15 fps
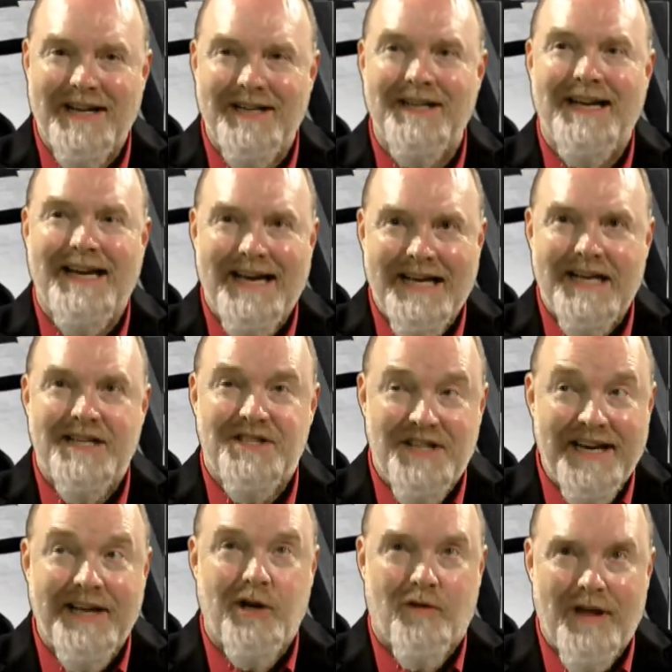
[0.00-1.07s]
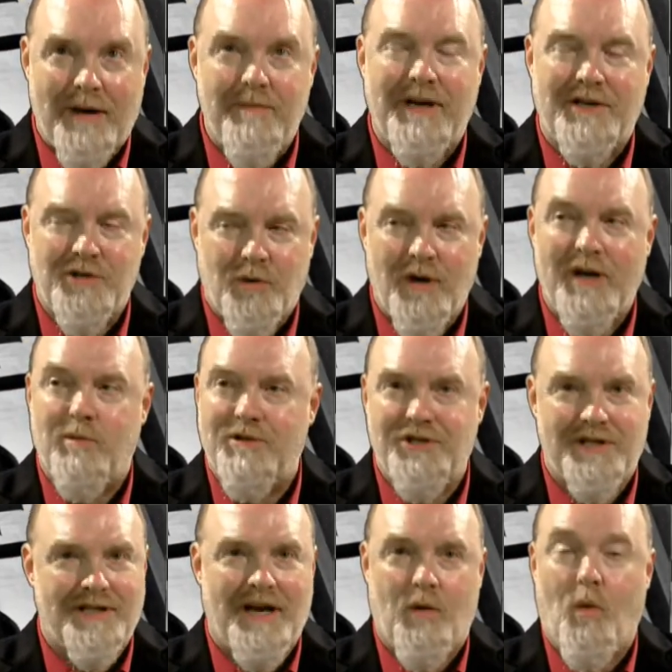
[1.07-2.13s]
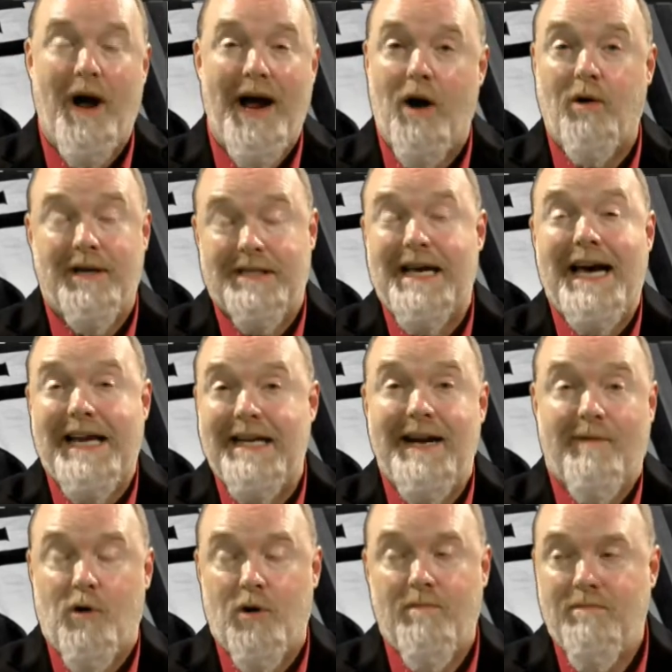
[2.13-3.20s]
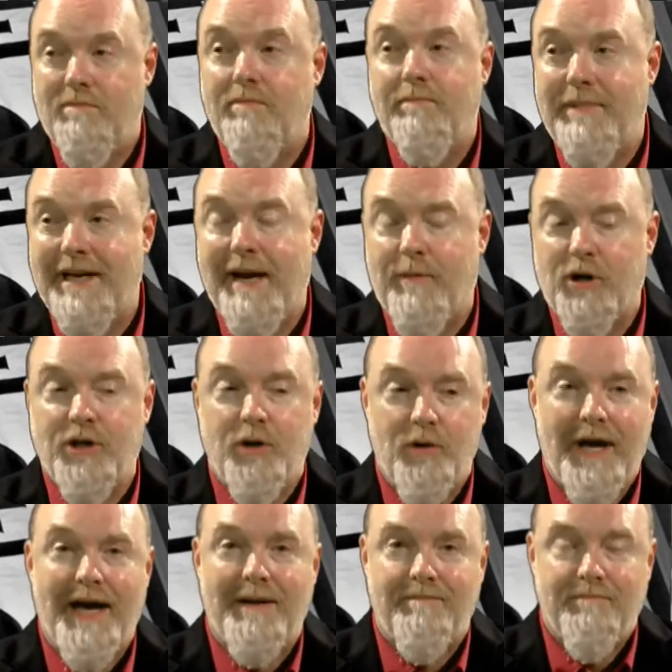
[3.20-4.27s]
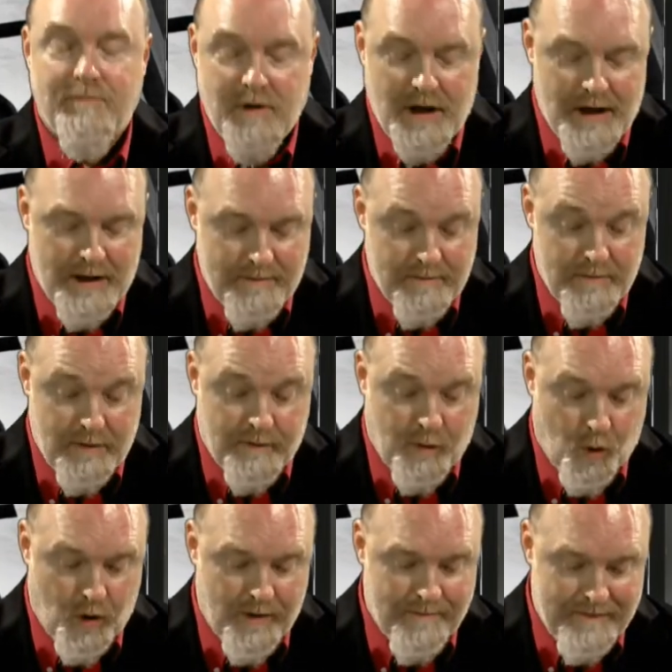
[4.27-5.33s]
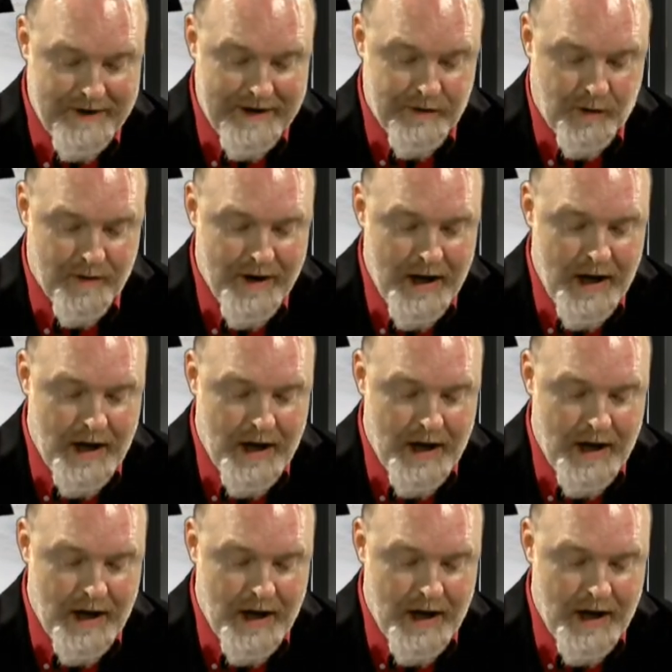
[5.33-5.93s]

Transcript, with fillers: And seeing it on that big screen was just like, wow, because I had never been able to do that uh, before either.